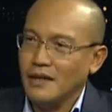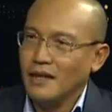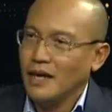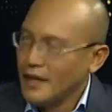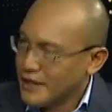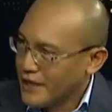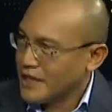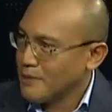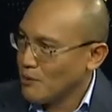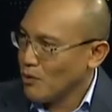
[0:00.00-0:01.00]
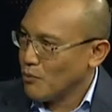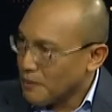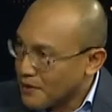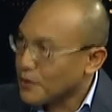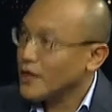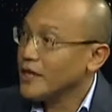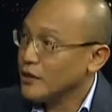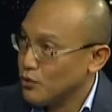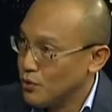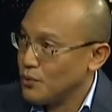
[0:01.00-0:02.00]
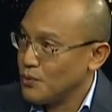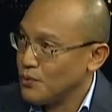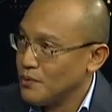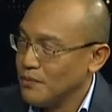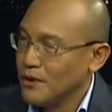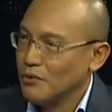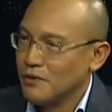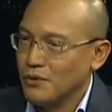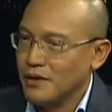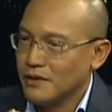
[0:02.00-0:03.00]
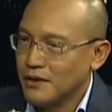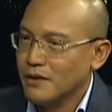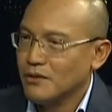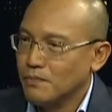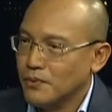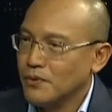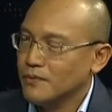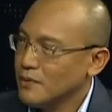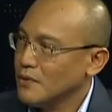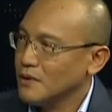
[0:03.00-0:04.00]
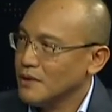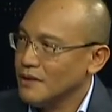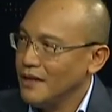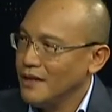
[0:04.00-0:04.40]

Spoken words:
And that has been what we've been trying to do, because we are trying to prove to the world